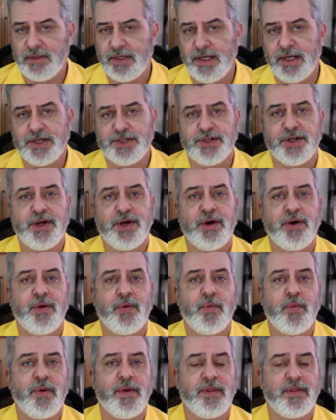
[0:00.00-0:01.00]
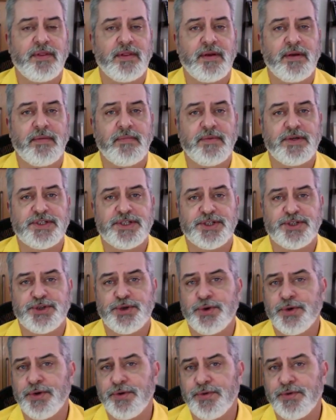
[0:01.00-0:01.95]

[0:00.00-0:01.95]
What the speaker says: years ago with Mr. Tony